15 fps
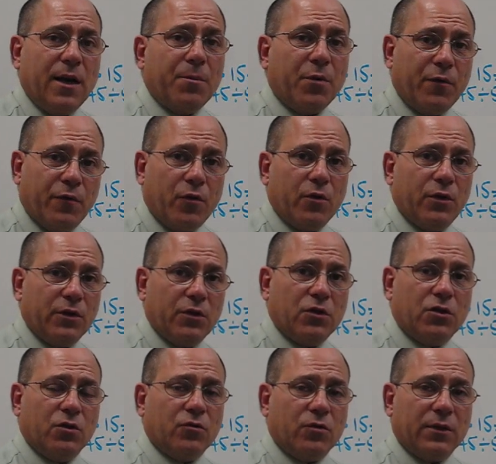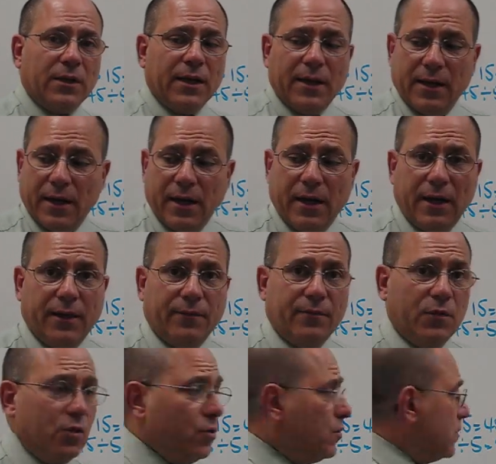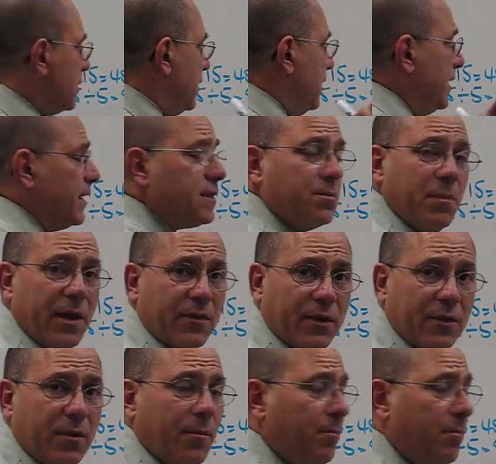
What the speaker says: I prefer that the children use this method.